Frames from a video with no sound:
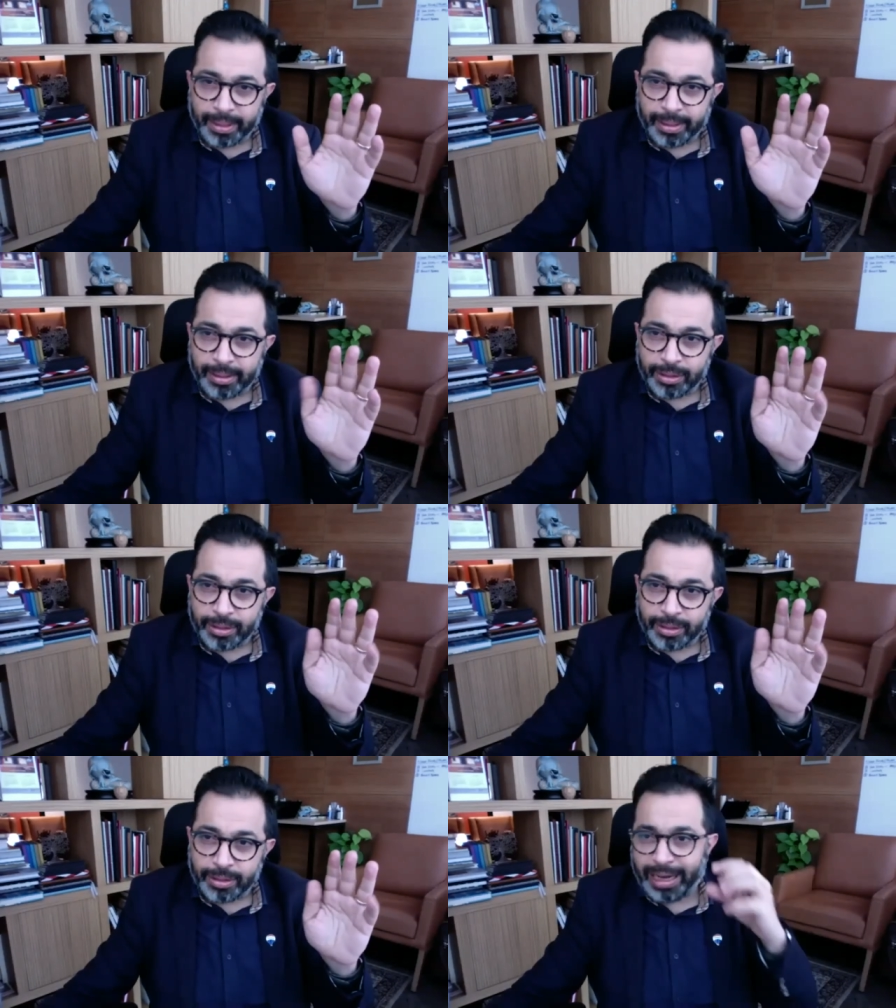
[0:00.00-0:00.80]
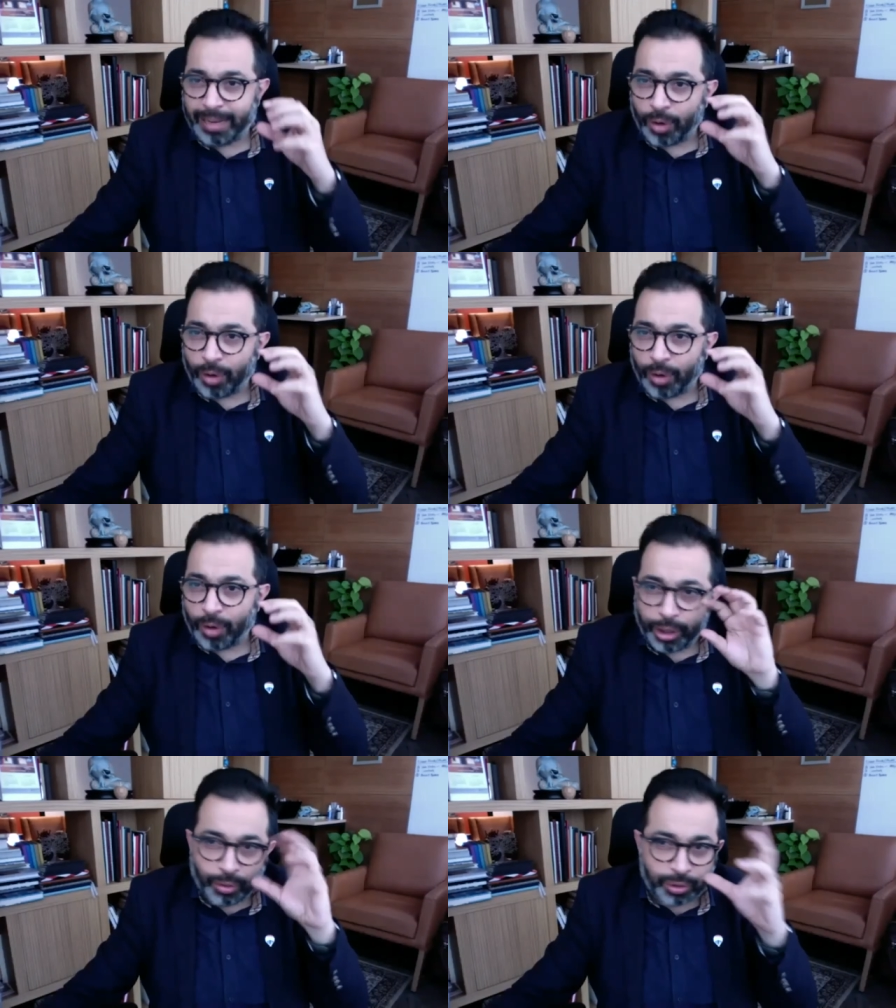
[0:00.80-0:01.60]
So every time
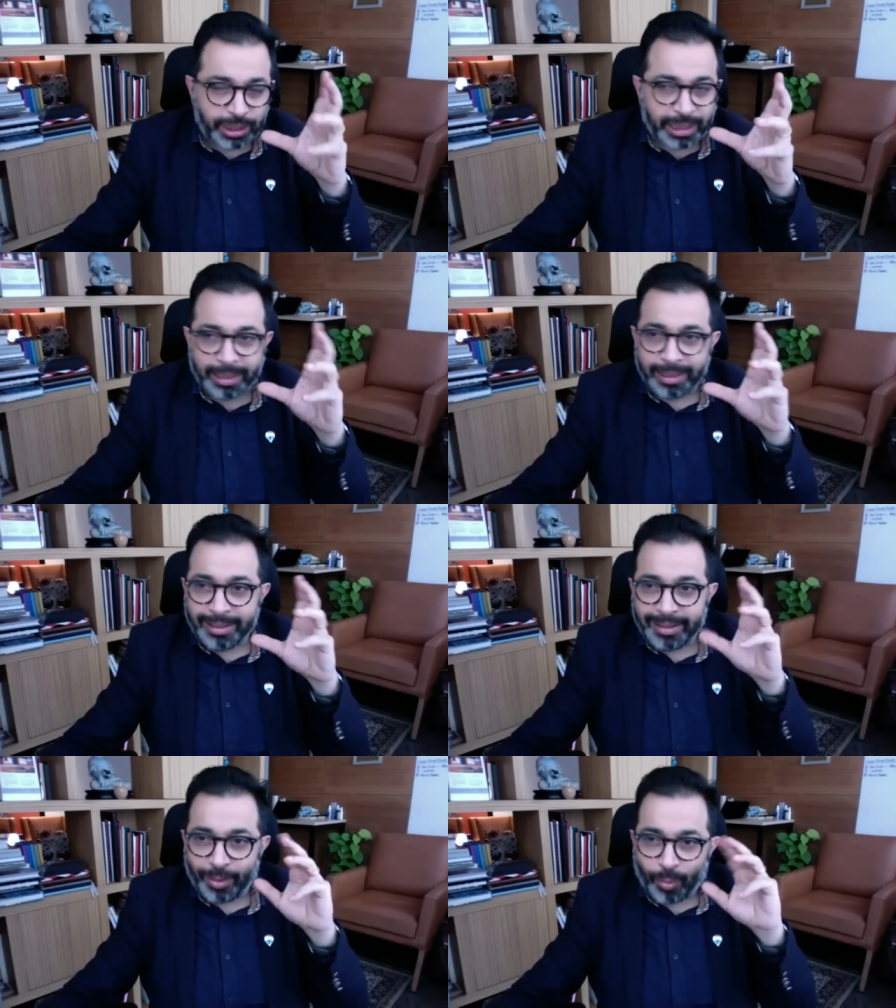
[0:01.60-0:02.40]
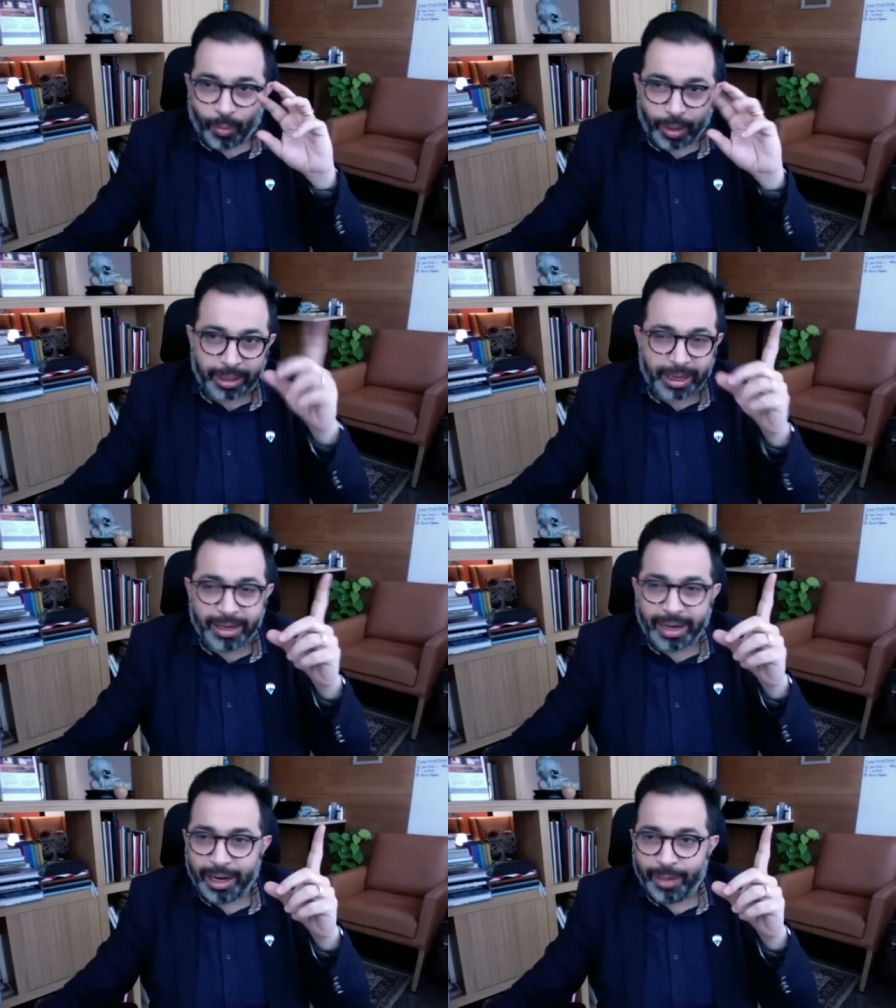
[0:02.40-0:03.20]
continue to see what
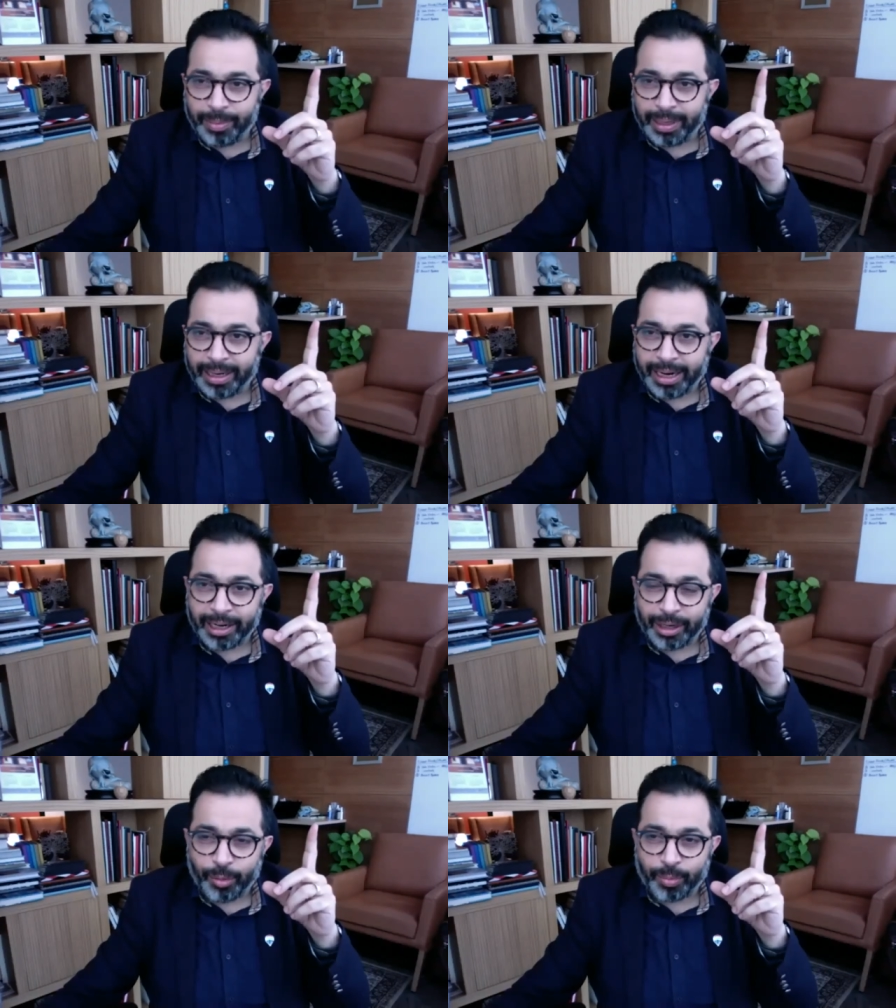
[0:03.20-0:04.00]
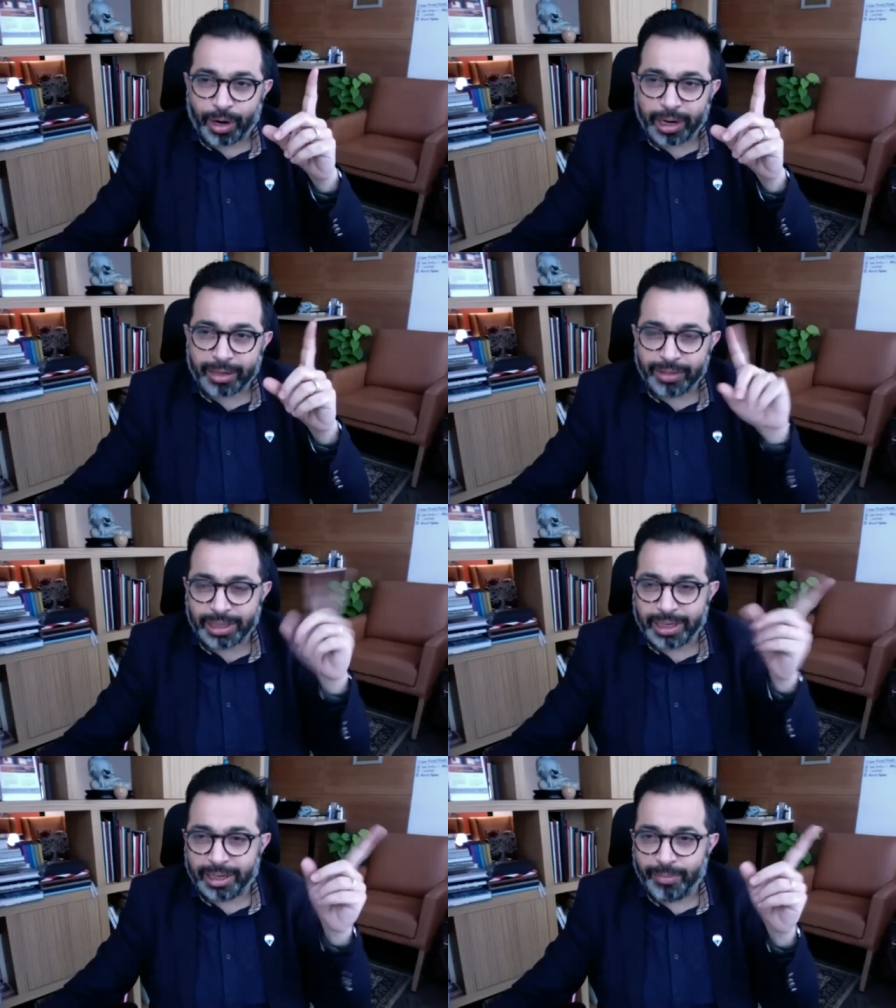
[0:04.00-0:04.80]
can I create a new product
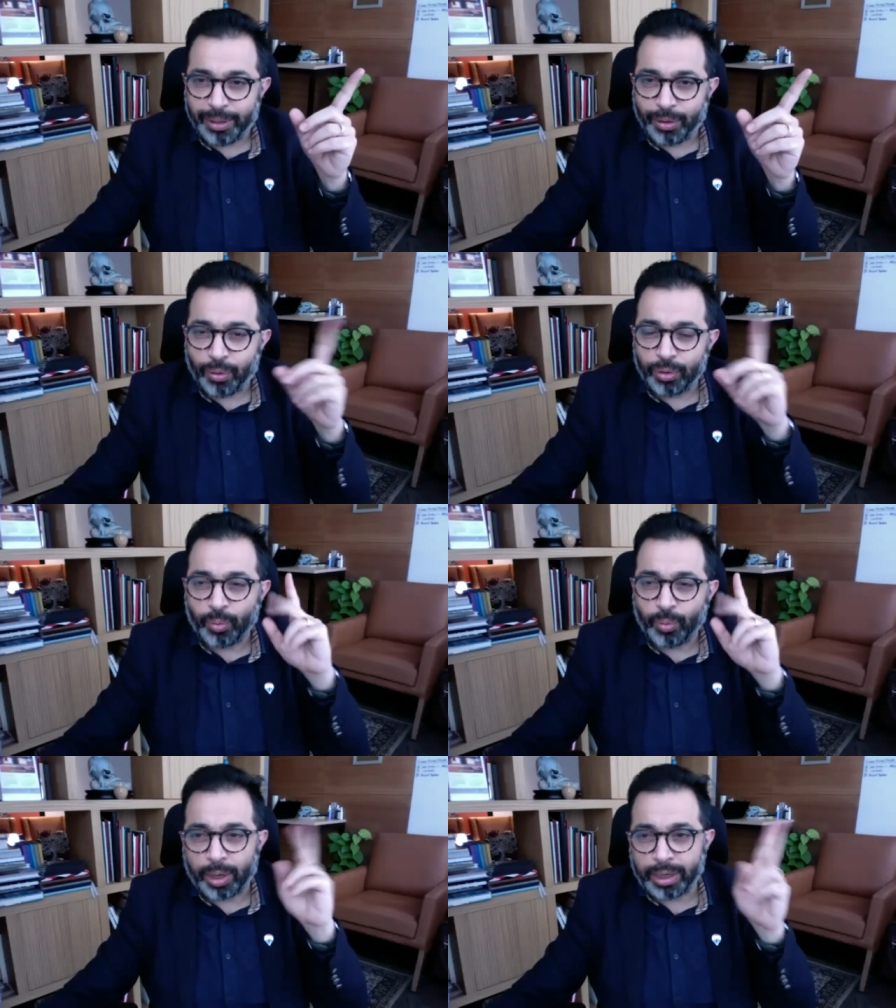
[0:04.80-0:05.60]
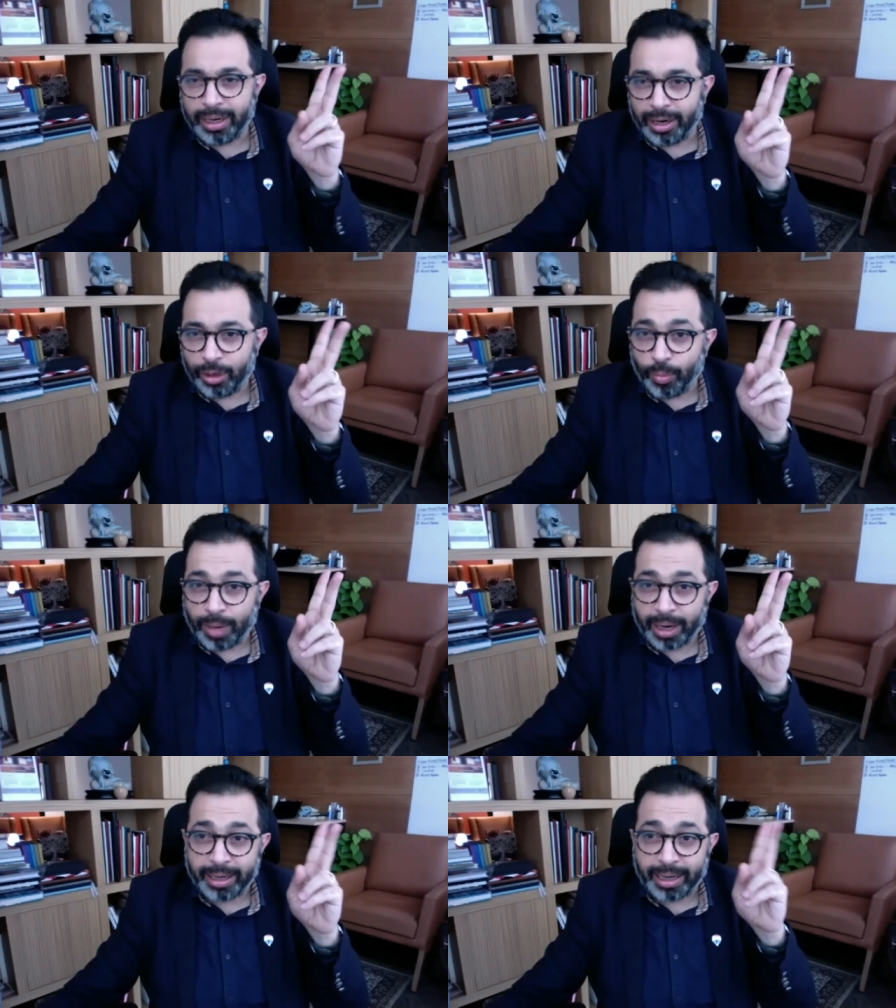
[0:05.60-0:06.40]
which can give me growth? What can a new
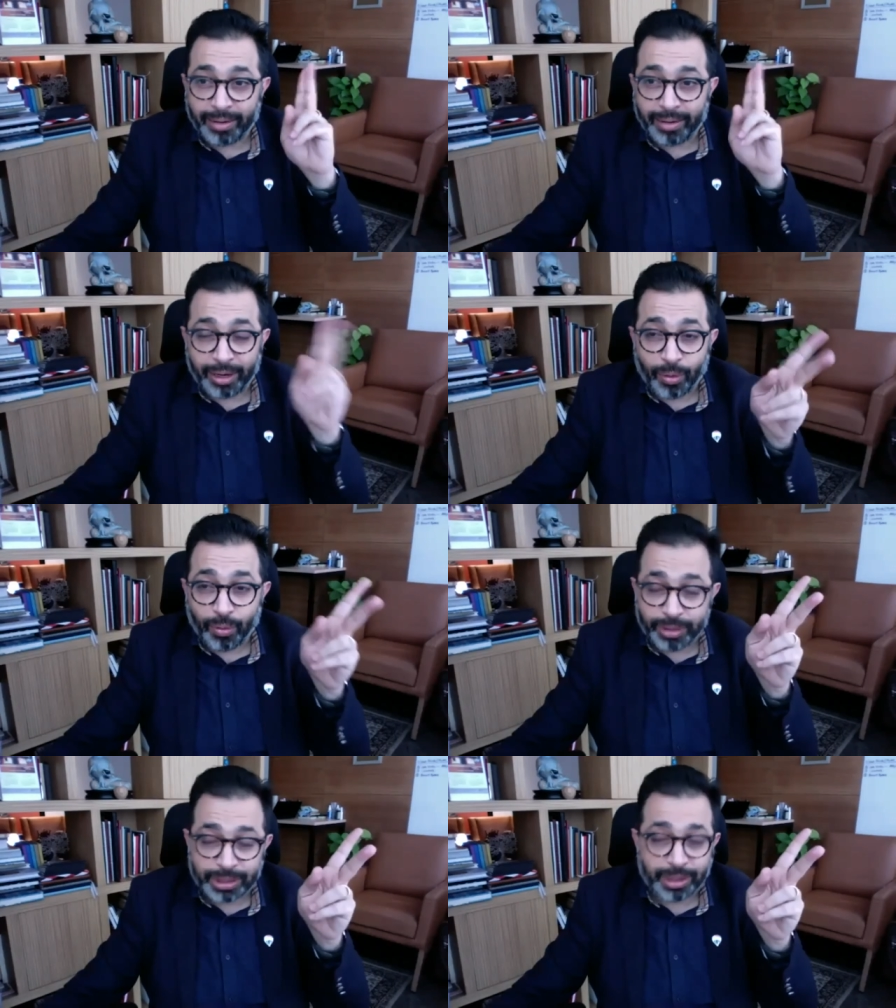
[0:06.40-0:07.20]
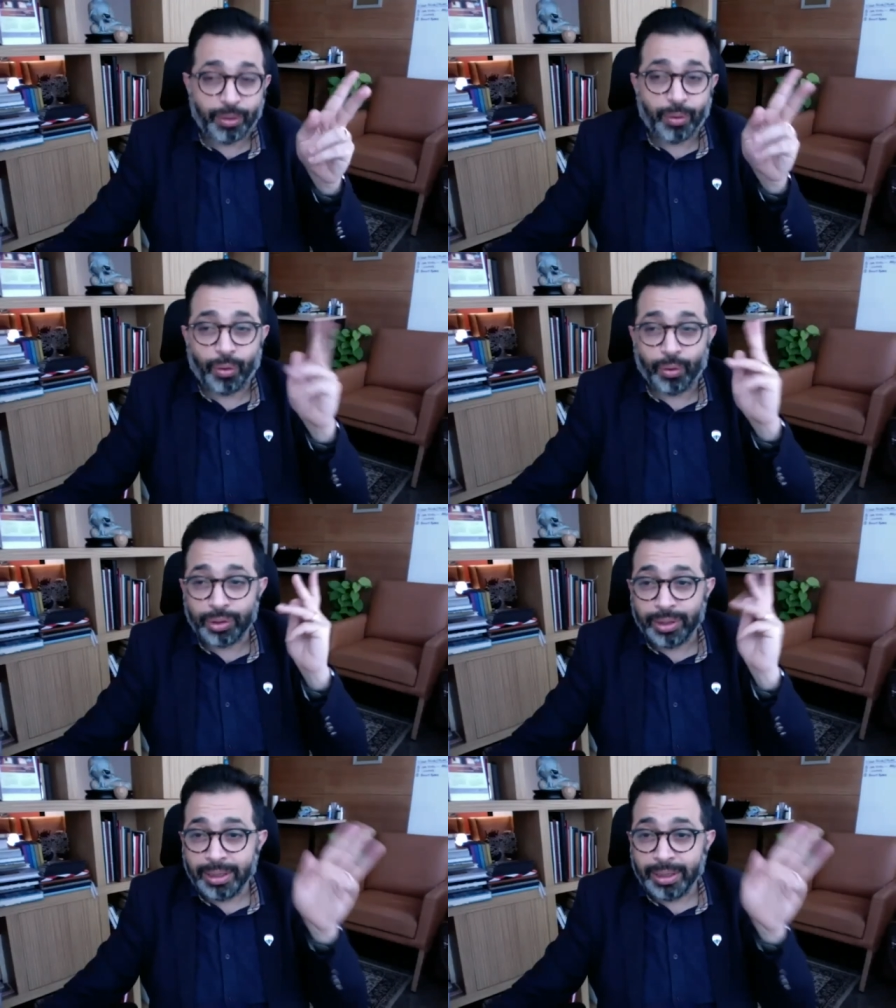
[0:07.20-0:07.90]
market I can go which can go growth?